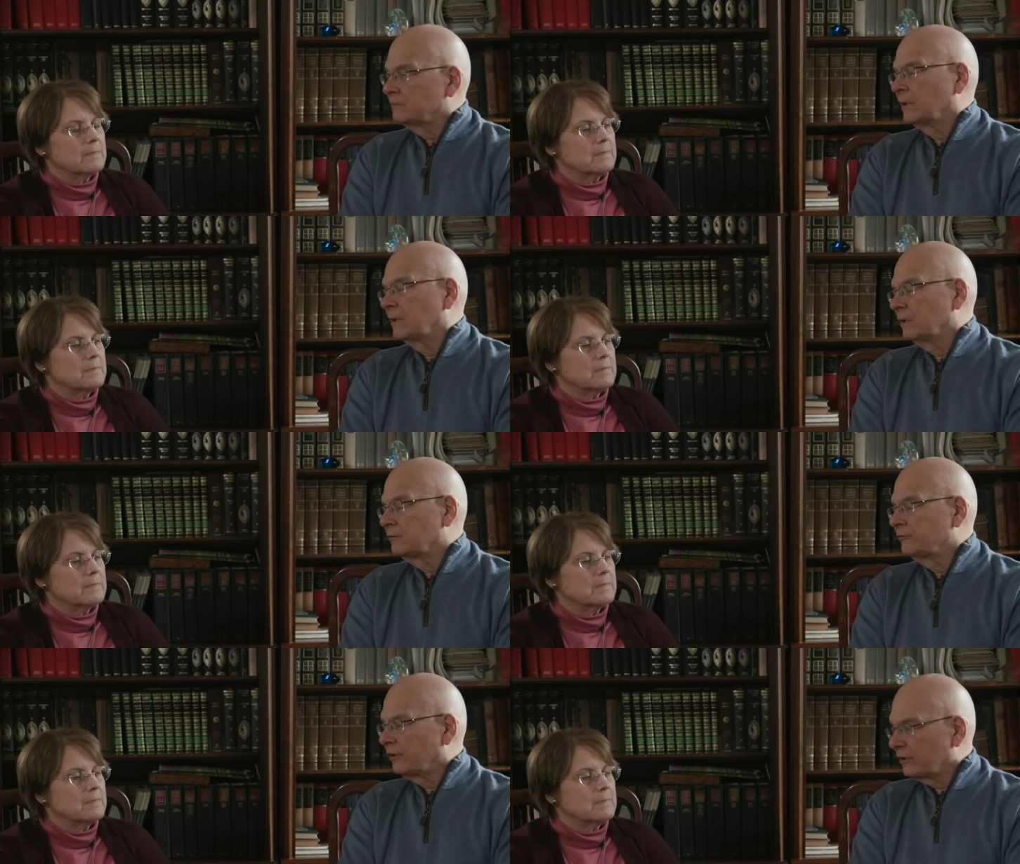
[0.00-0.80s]
Speaker 1: uh,
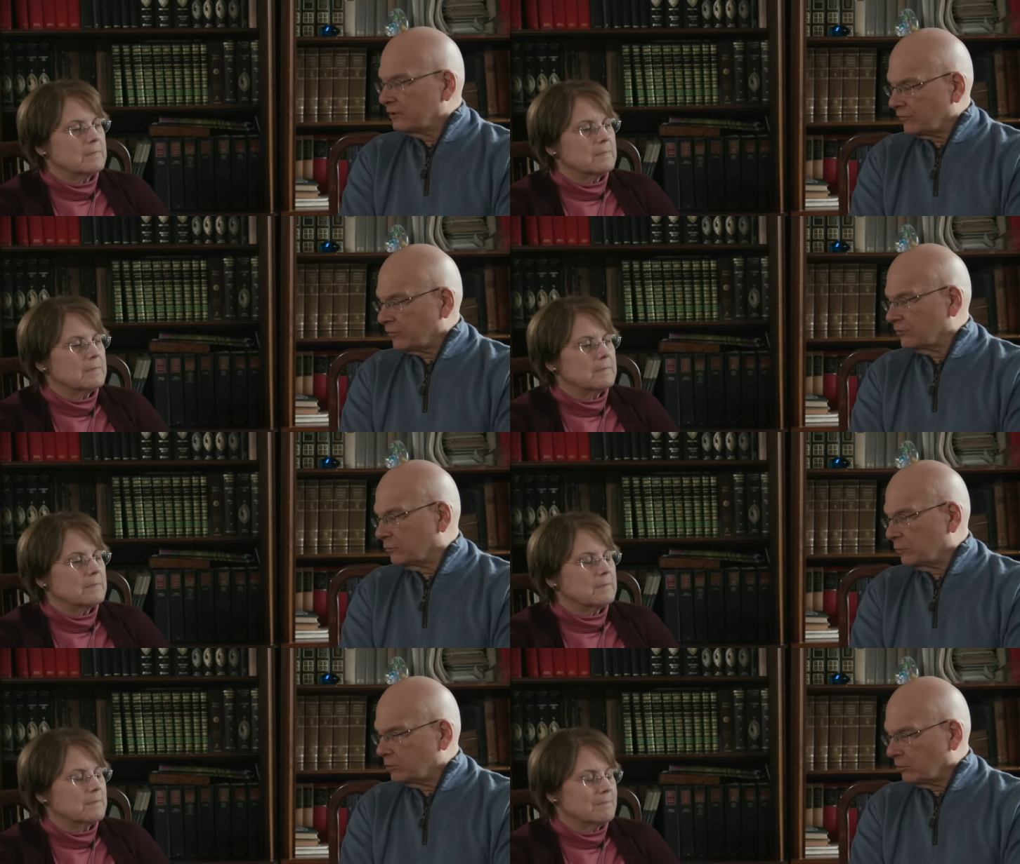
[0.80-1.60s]
fairly difficult to
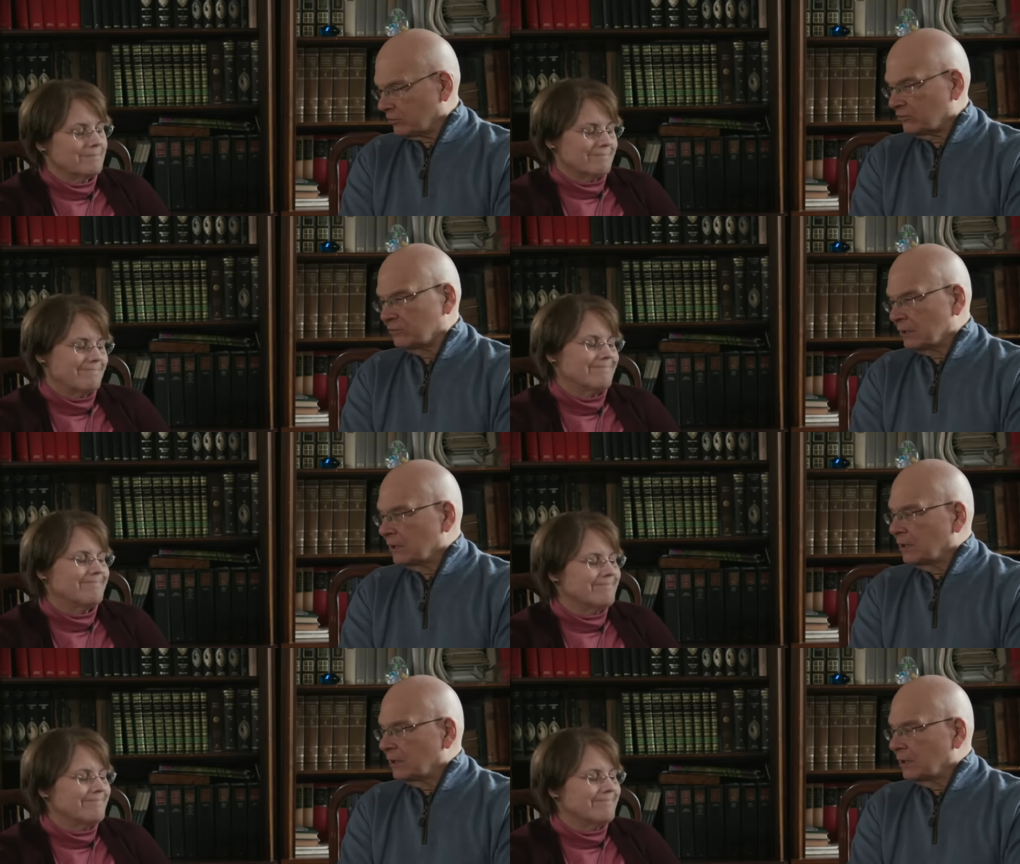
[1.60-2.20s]
read books,